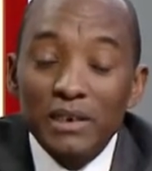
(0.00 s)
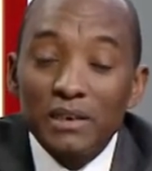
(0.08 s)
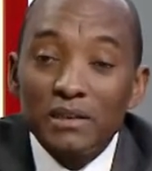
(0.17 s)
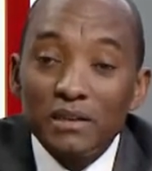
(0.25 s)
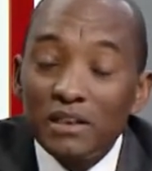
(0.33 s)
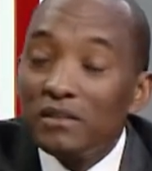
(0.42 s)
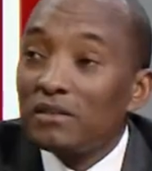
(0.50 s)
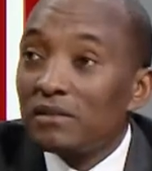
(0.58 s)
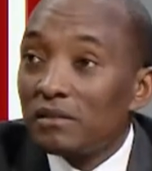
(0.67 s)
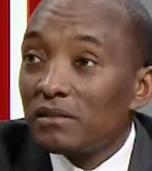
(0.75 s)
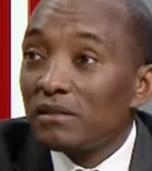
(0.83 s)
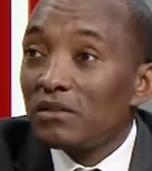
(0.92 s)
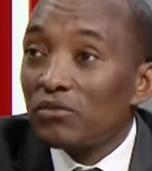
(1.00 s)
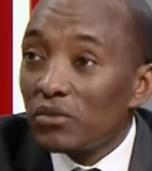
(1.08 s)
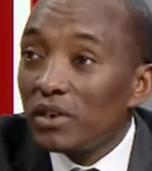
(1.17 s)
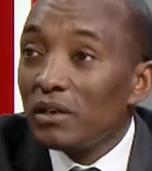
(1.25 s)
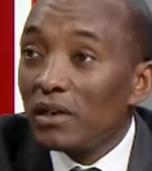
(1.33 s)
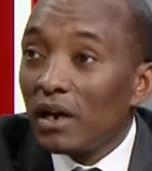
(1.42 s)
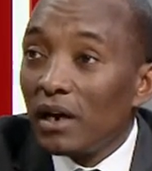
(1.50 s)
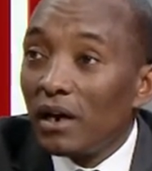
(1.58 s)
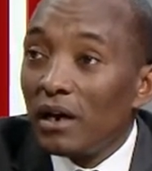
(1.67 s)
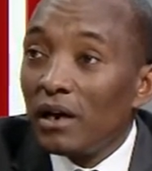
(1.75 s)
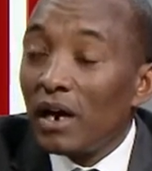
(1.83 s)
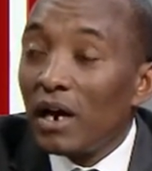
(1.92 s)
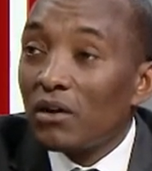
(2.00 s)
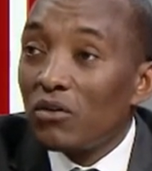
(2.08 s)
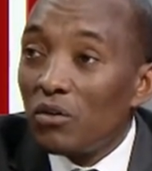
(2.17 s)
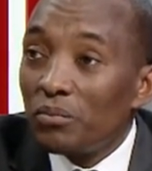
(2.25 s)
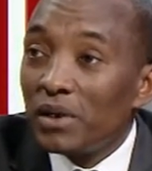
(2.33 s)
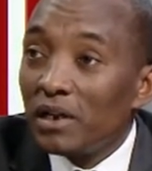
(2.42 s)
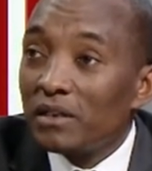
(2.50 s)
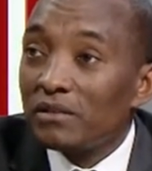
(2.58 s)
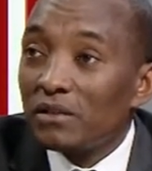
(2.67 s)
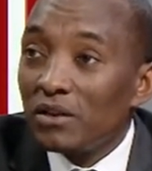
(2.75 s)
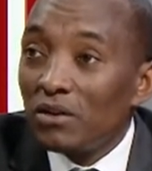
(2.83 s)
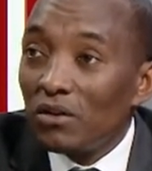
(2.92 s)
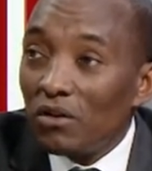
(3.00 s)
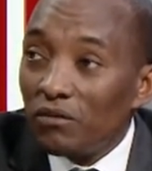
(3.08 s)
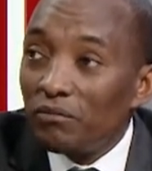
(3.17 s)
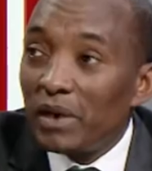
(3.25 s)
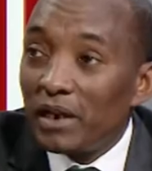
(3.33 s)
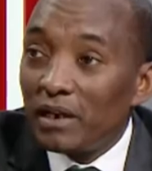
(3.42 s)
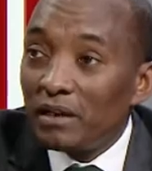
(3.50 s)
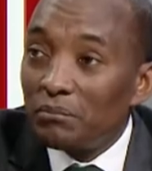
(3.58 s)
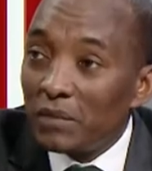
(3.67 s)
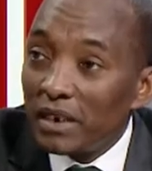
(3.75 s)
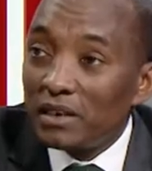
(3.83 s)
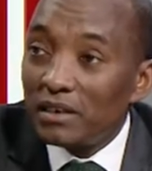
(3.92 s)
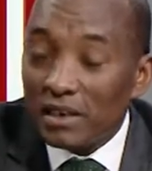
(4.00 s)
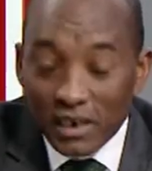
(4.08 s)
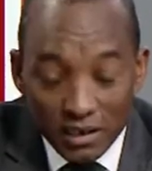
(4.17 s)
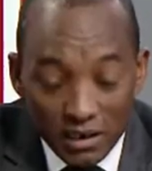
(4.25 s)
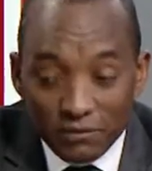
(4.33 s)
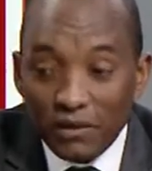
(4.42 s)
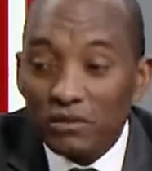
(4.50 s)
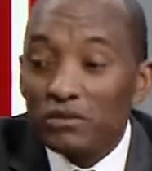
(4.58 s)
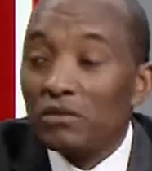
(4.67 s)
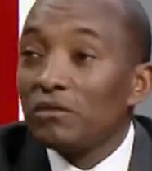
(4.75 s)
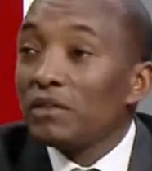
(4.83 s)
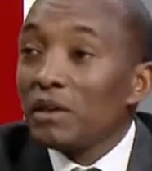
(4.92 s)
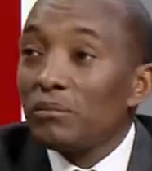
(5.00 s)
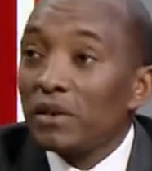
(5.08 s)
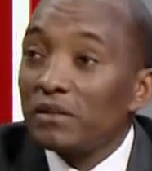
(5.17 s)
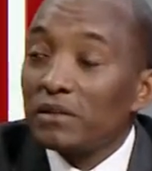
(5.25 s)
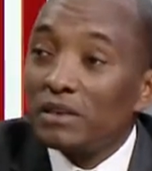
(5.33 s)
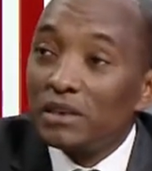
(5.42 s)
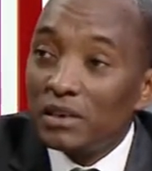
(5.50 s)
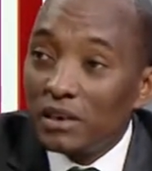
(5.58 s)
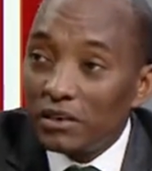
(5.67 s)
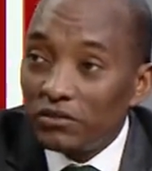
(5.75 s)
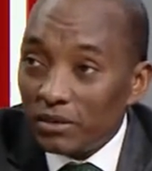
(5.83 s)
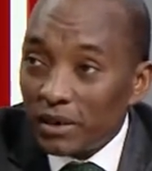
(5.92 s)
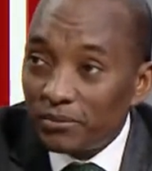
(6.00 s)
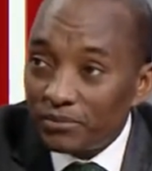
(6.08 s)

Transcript: these three are core pillars of my mandate and the function of the embassy in Algeria.